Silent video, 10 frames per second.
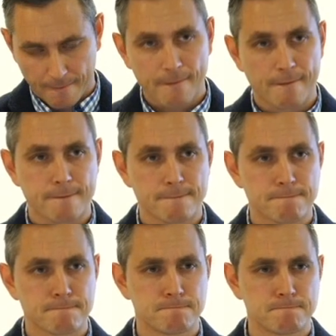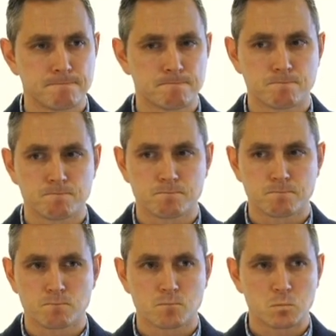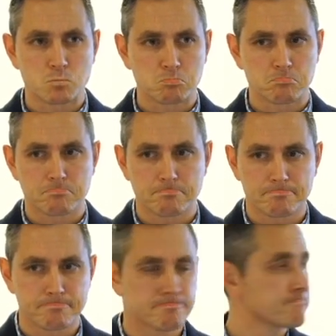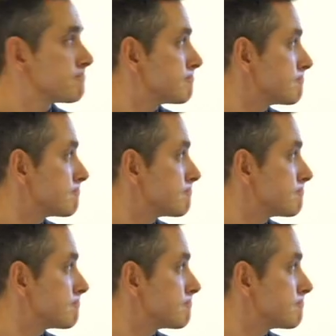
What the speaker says: (no one is talking)